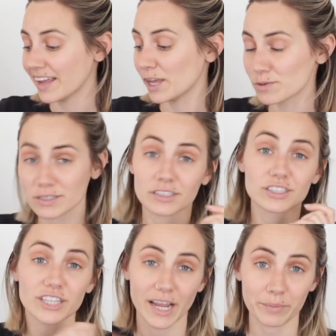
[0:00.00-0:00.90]
he was a little
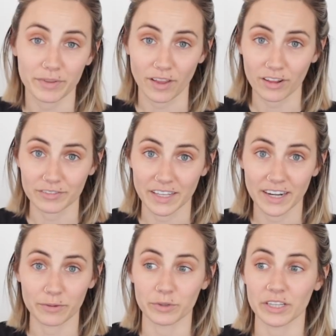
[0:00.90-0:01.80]
champ with all of it
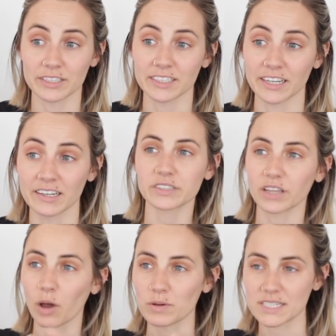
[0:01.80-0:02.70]
and really didn't
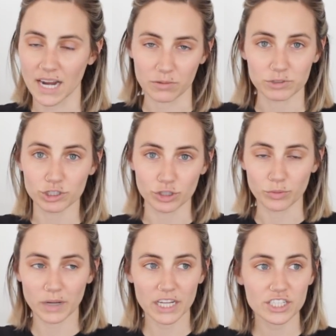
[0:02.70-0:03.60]
slow us down too
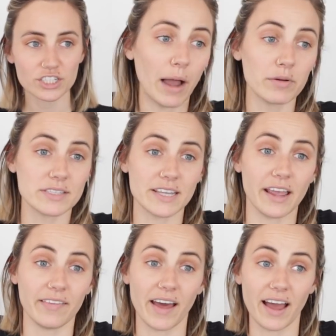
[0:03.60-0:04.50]
much. I would
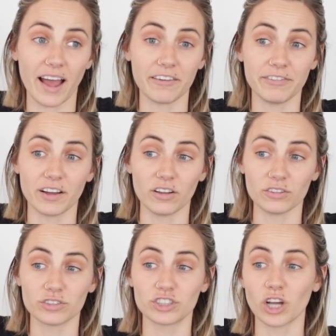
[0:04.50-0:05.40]
say that I
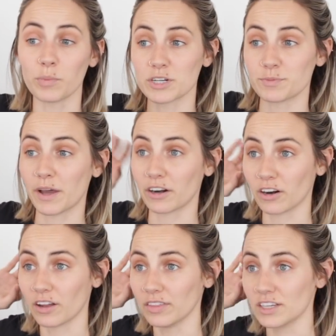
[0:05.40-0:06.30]
felt so much better
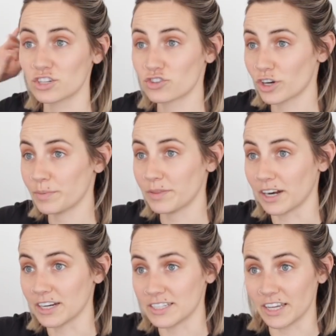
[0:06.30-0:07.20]
on this trip than
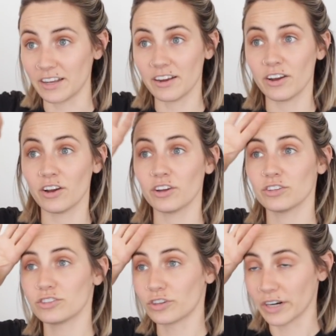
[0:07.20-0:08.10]
I did
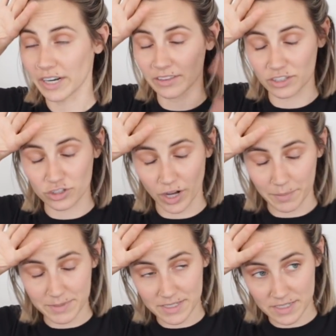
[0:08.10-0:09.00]
during the
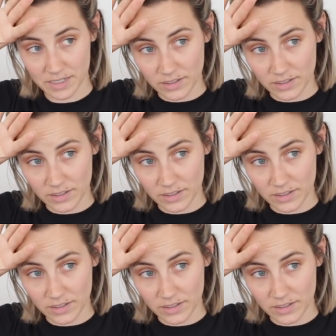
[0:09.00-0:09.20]
trips